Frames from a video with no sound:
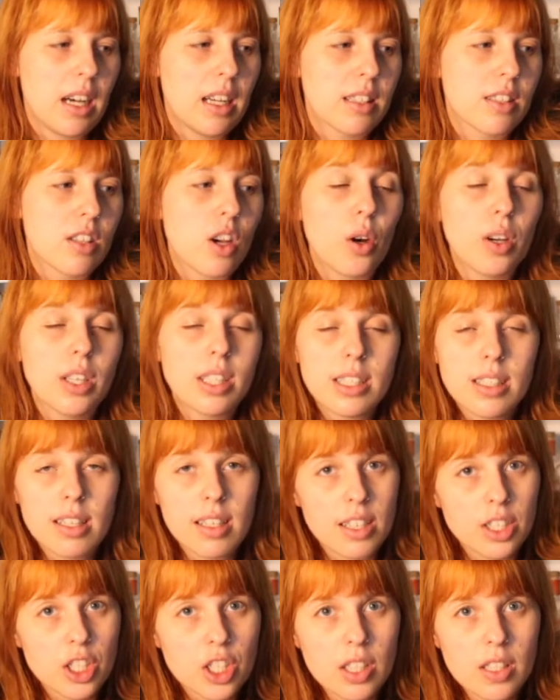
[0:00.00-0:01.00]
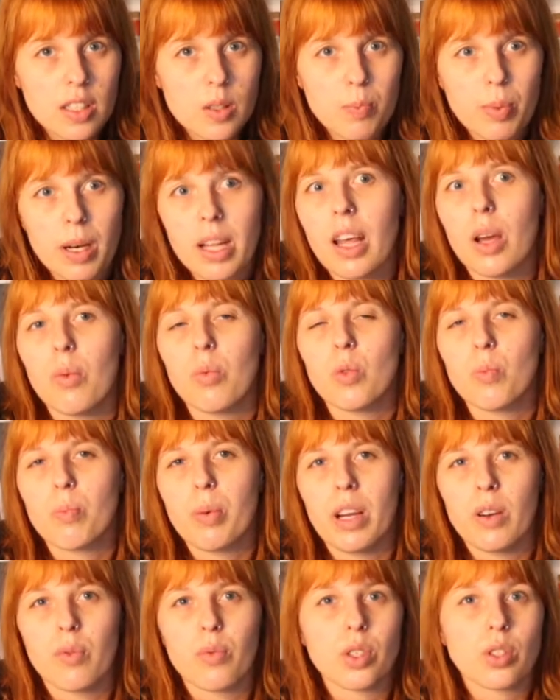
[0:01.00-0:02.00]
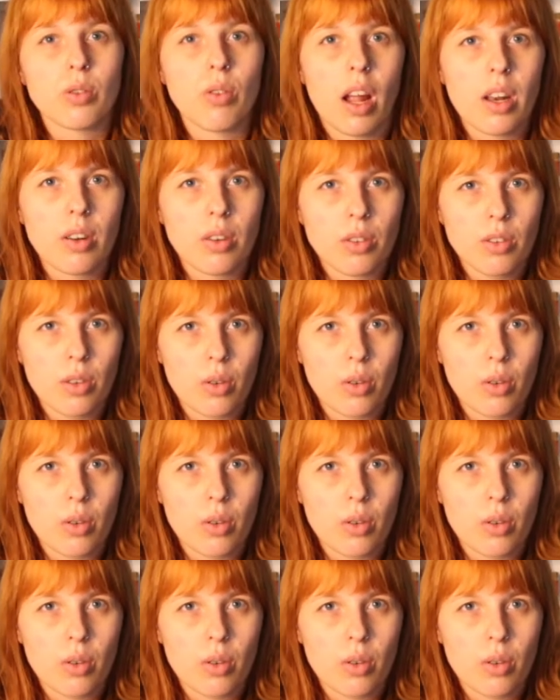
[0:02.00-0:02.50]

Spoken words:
So it's delicious, but I wouldn't buy it for 200